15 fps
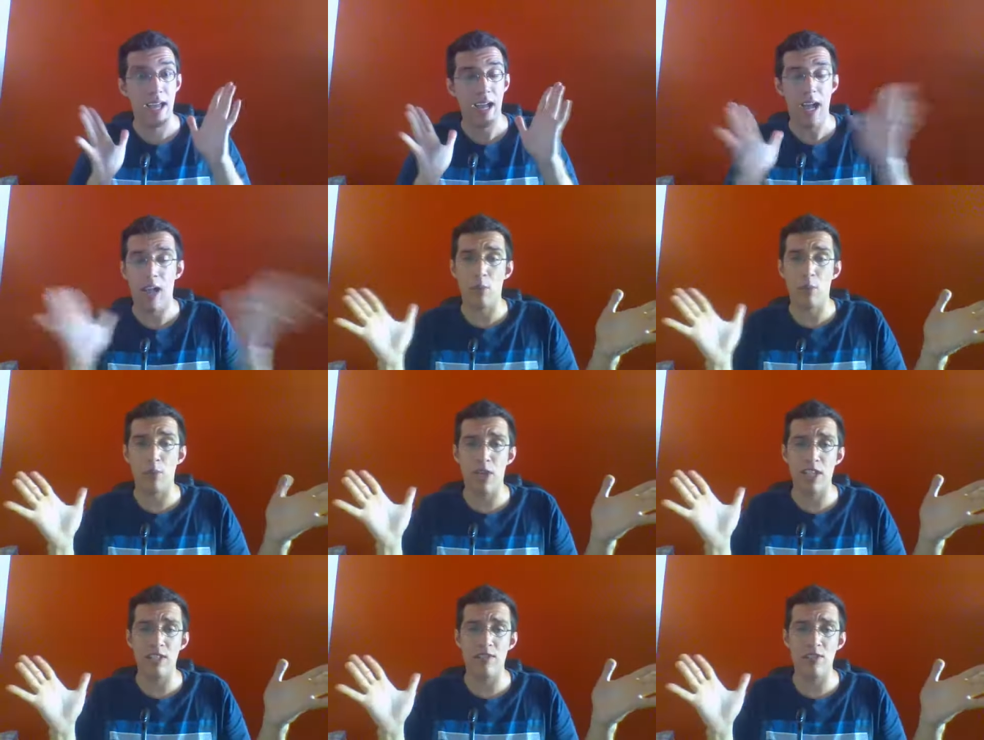I hope
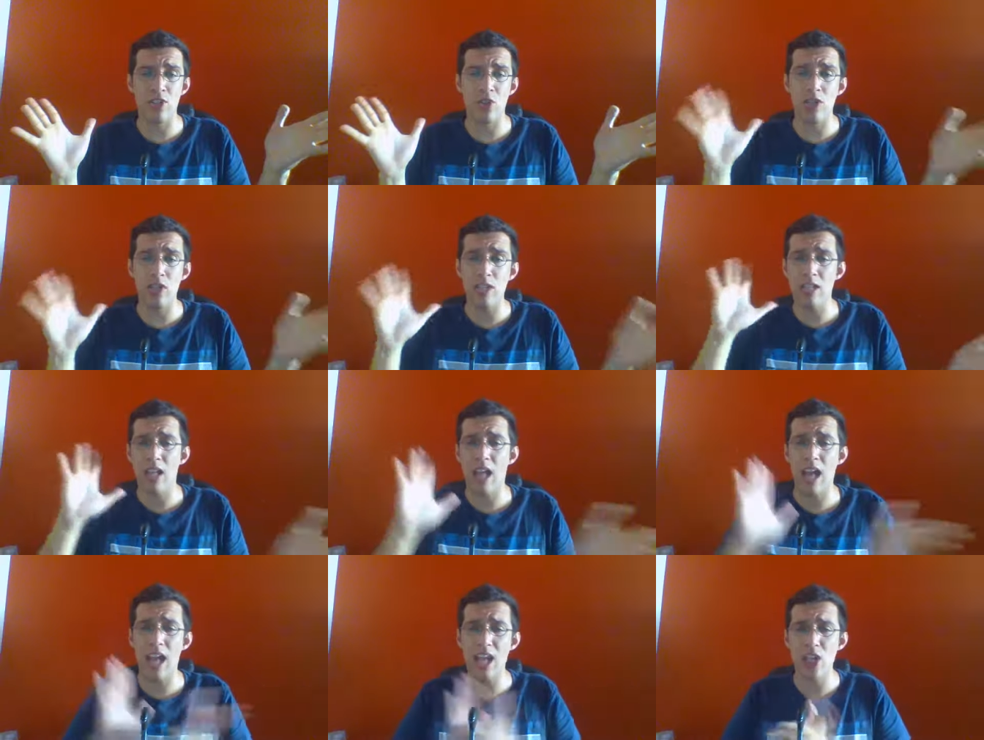you guys have enjoyed it,
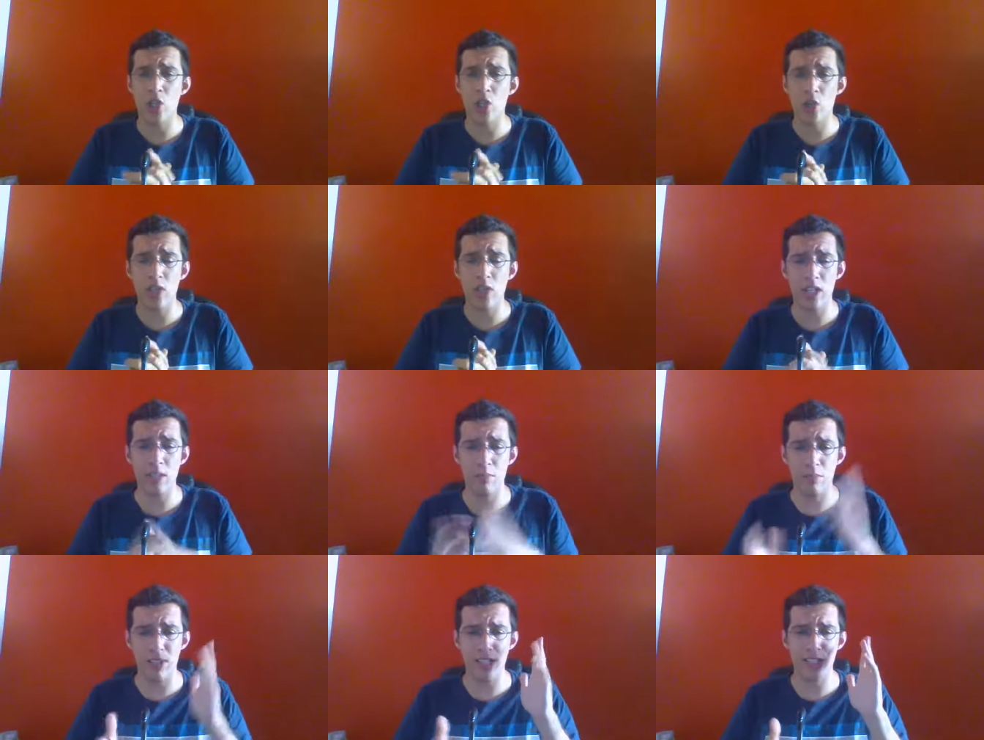I sure
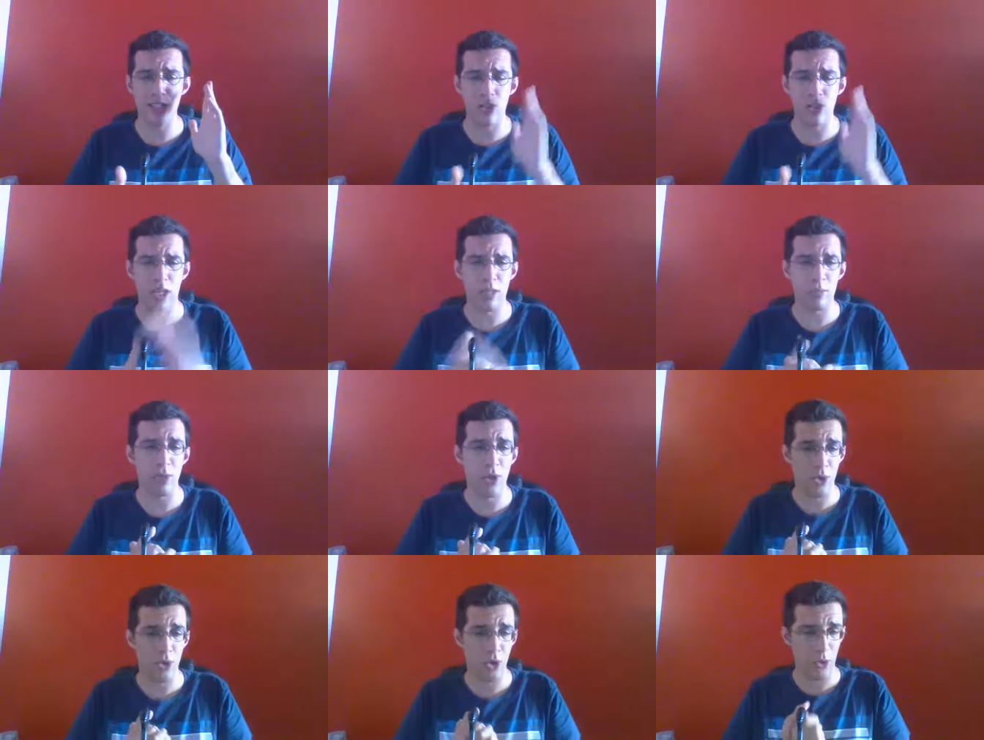did, please do let me
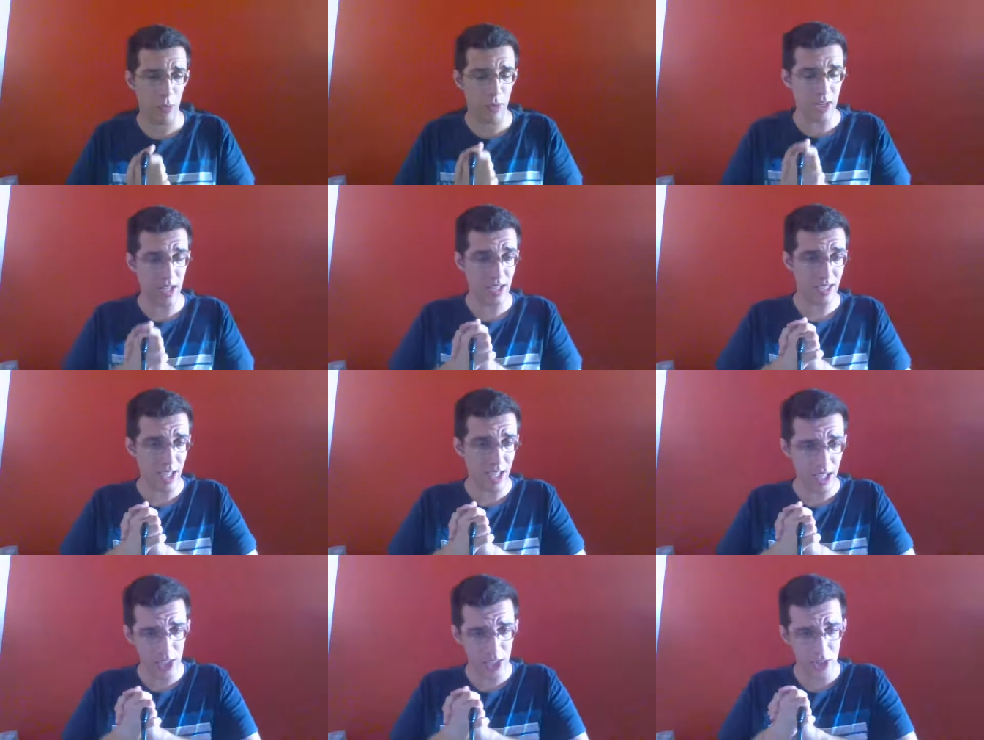know your opinions
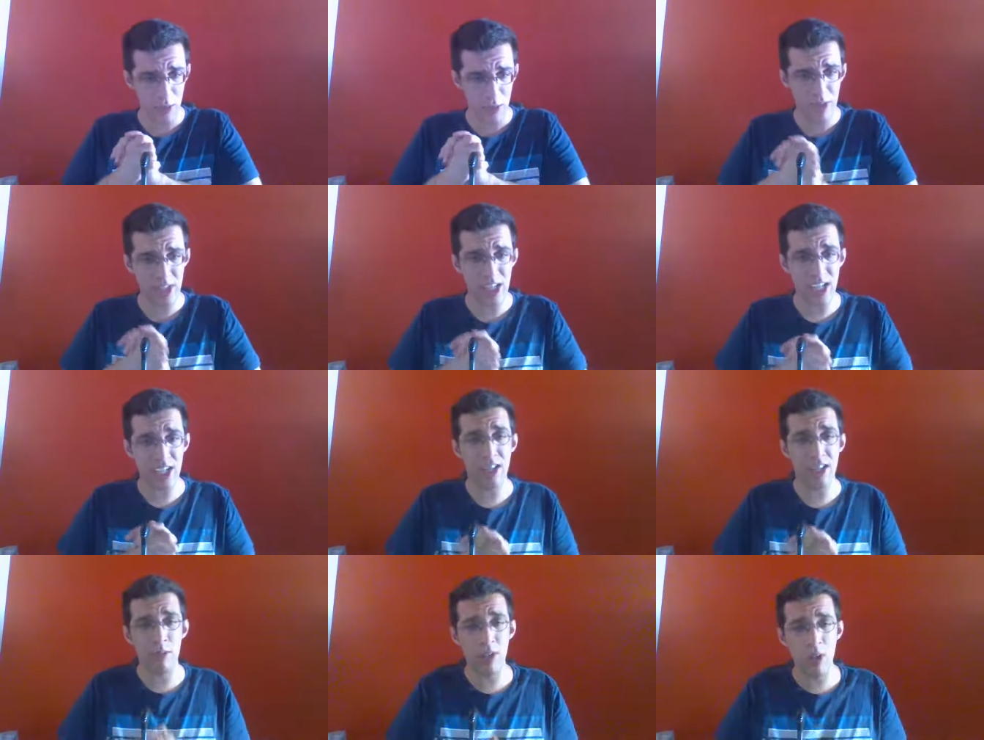in the comment
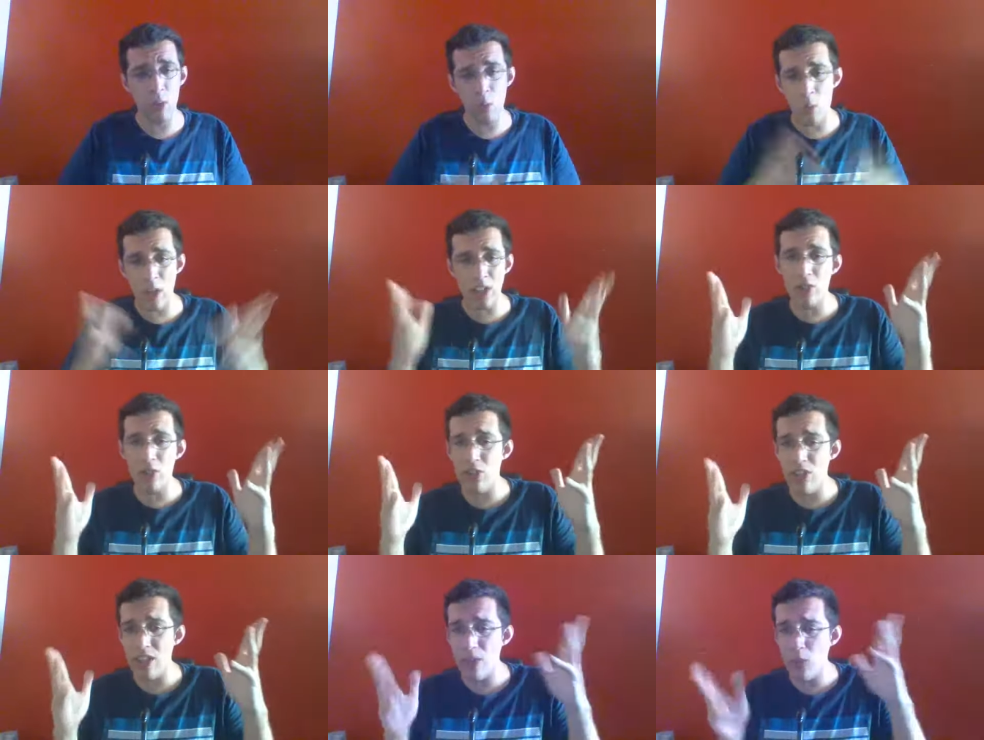section below what
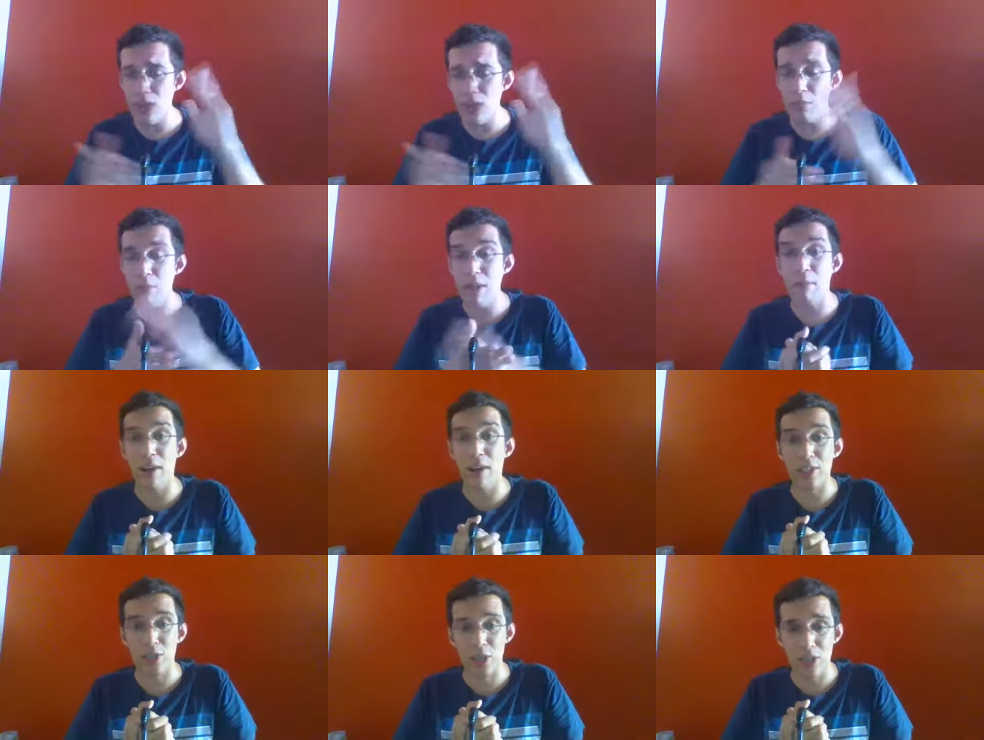you think will be
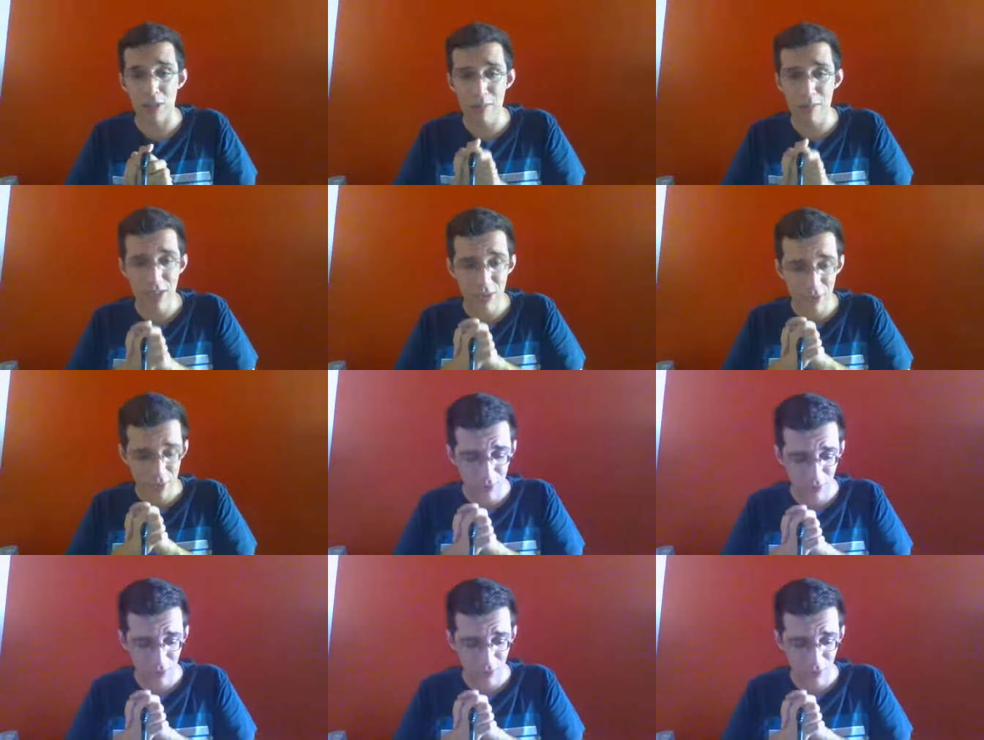Bartholomew's